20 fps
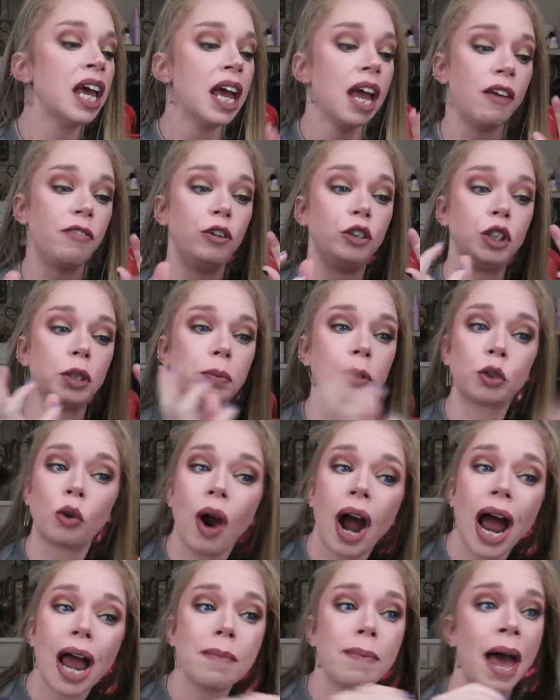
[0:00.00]
If you
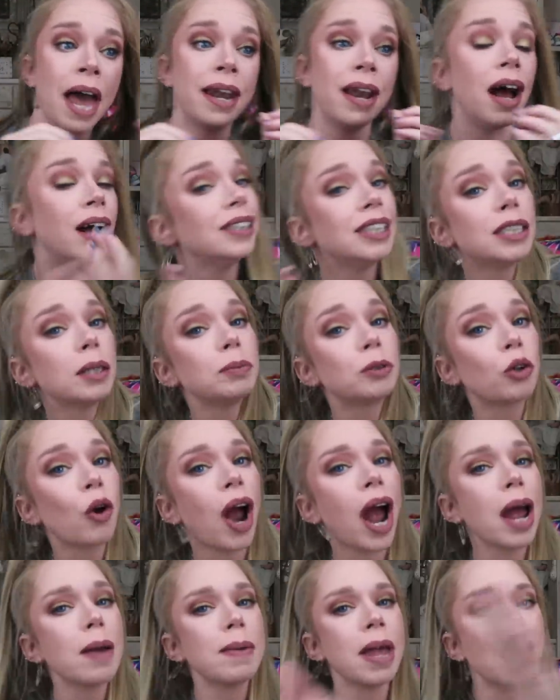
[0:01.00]
subscribe and
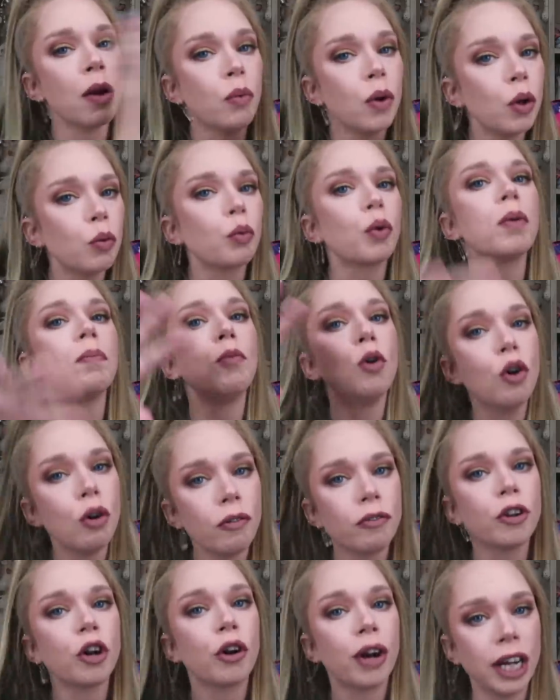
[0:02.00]
unsubscribe, it will
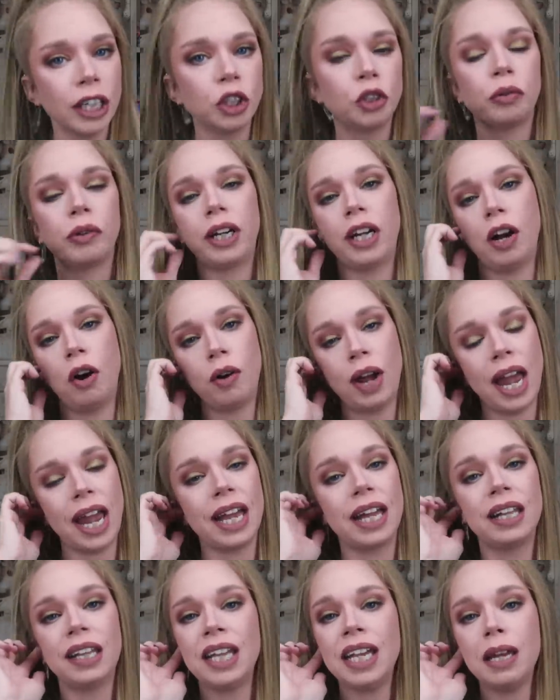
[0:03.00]
remove your entry,
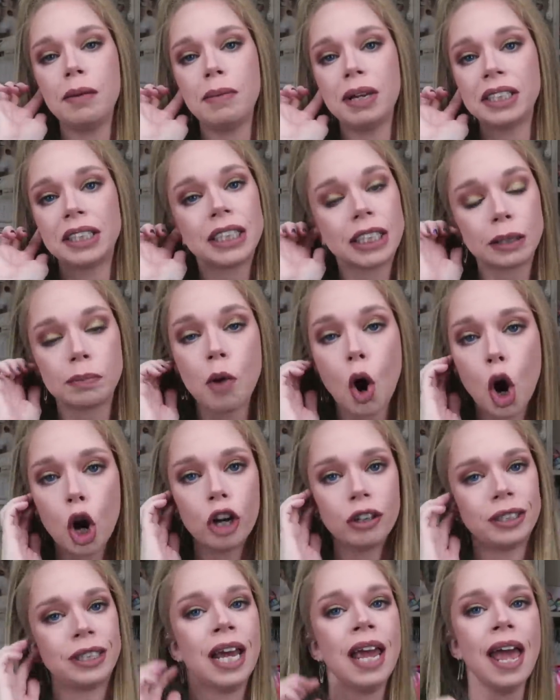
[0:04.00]
okay? Gleam is
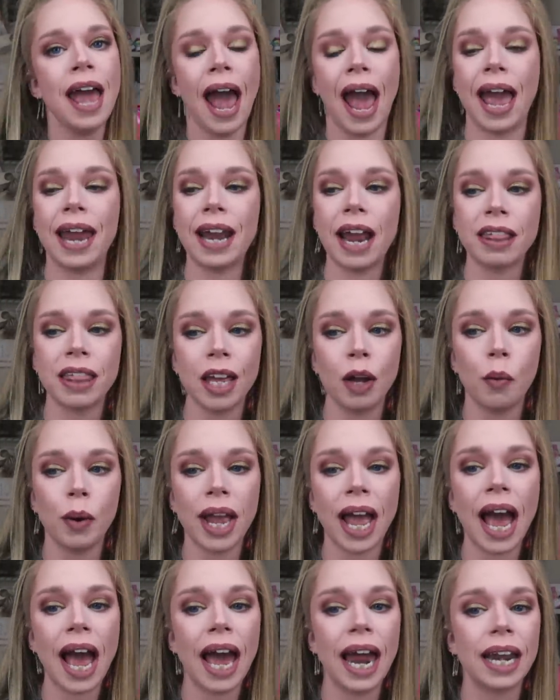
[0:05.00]
smart, and I think we
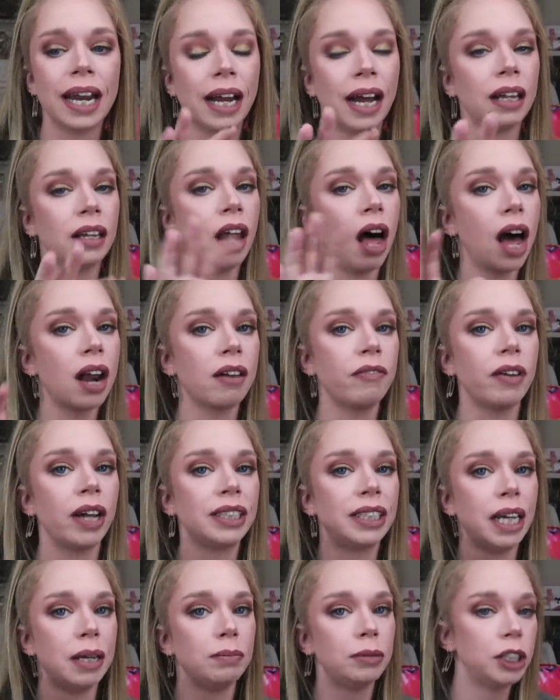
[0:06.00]
had a lot of
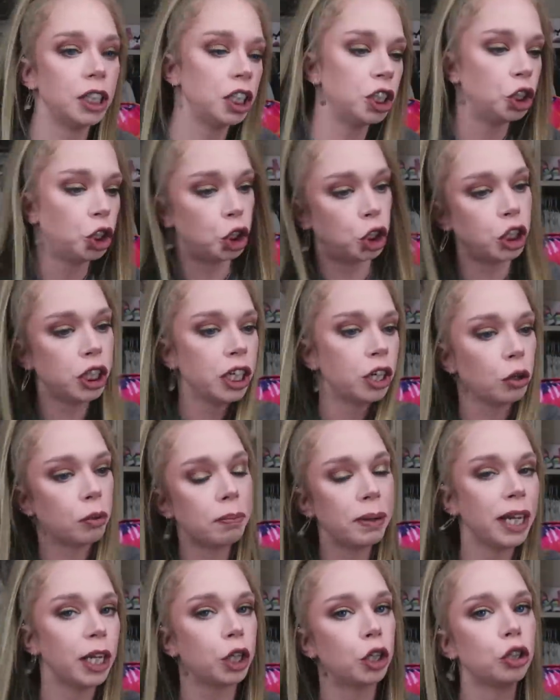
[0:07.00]
attempted cheater
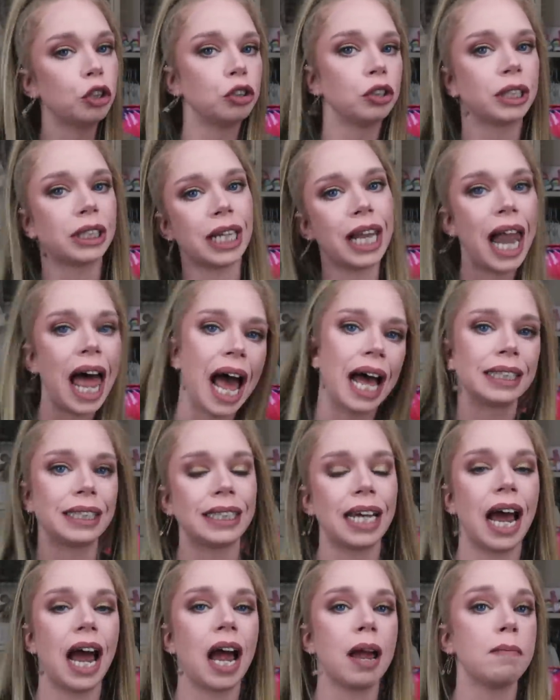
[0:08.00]
beaters last
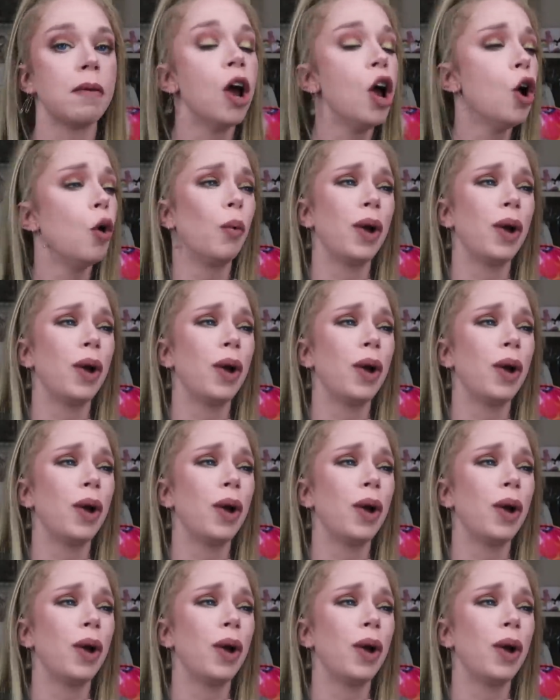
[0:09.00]
time.